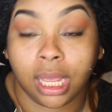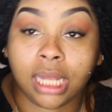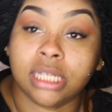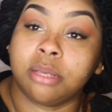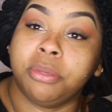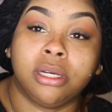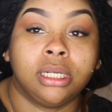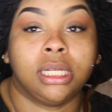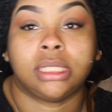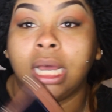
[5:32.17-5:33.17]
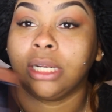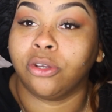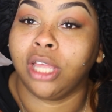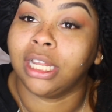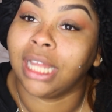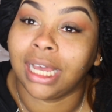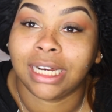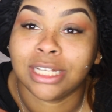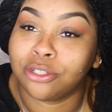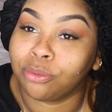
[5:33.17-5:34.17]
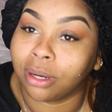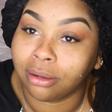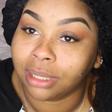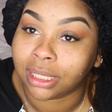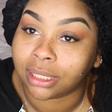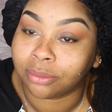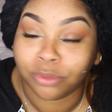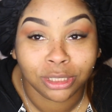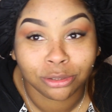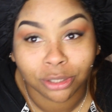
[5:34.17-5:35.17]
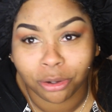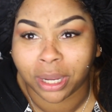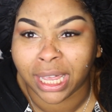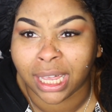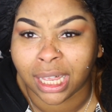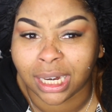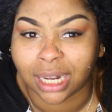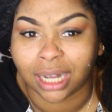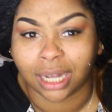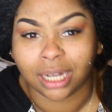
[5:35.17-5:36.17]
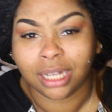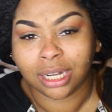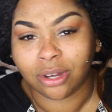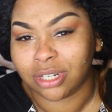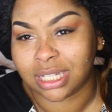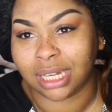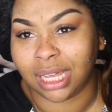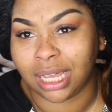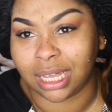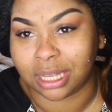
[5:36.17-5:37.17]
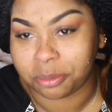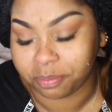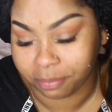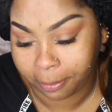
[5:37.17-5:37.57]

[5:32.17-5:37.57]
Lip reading: And it's a bill collector. I know y'all lying. It's too early. What are you doing? Go to sleep.